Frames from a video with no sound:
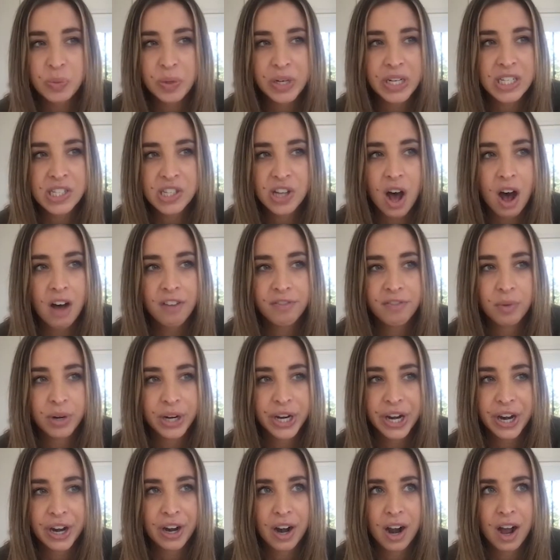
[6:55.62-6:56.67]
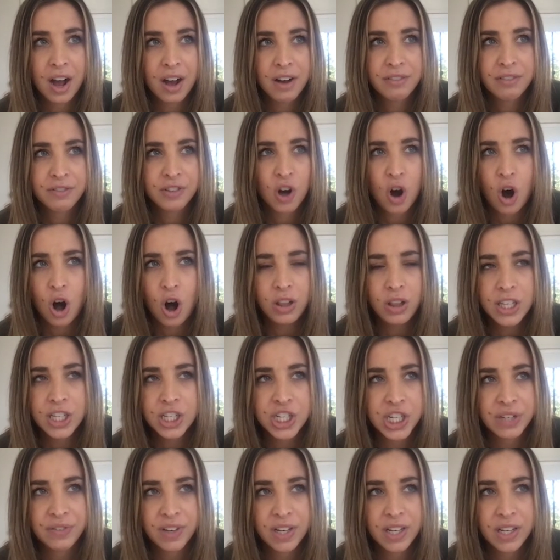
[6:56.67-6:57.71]
and sophomore year of college,
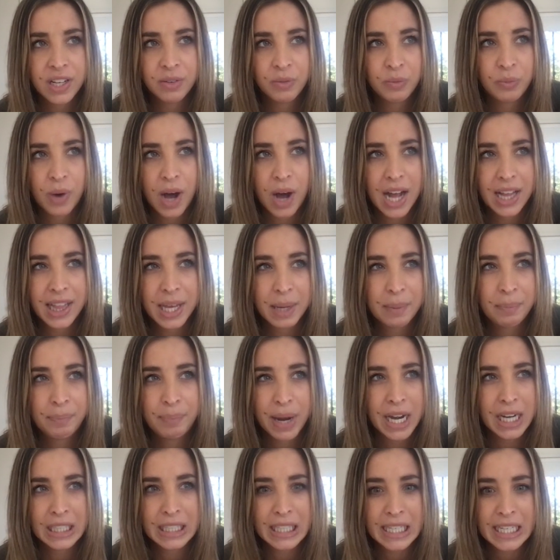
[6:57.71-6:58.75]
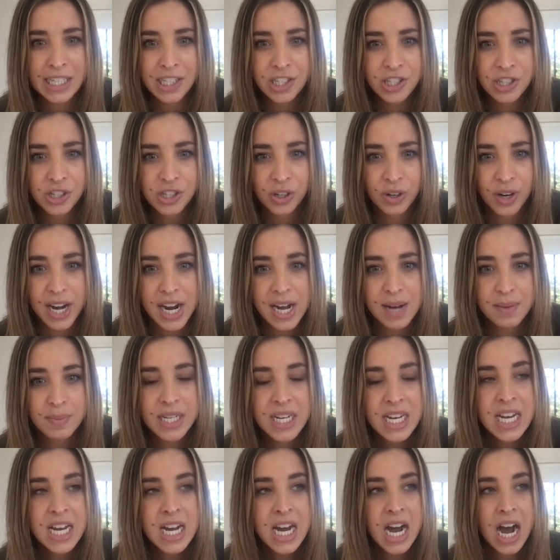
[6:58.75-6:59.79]
even I like barely Instagrammed.
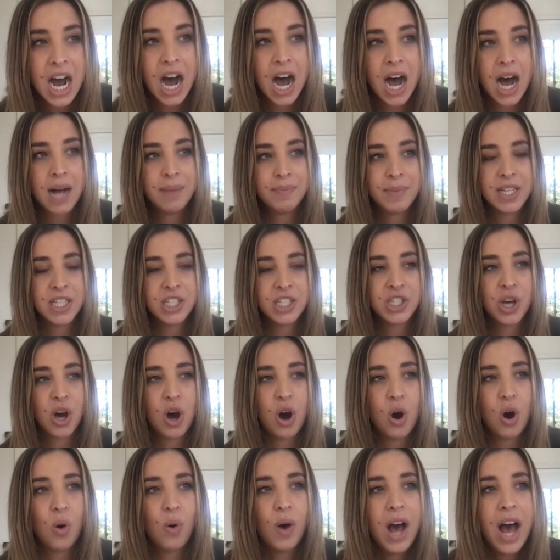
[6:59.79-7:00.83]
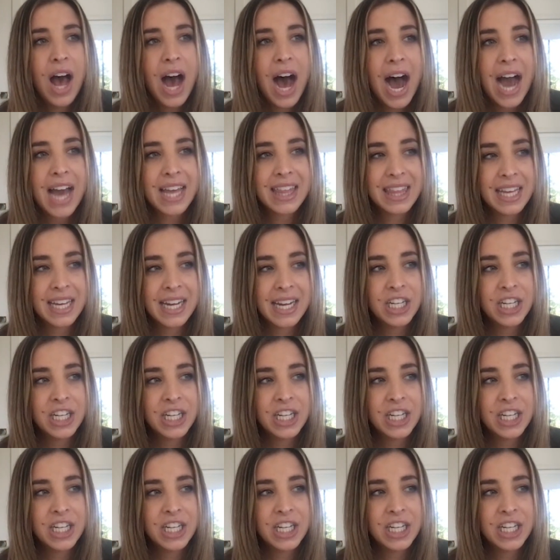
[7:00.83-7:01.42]
And so I think I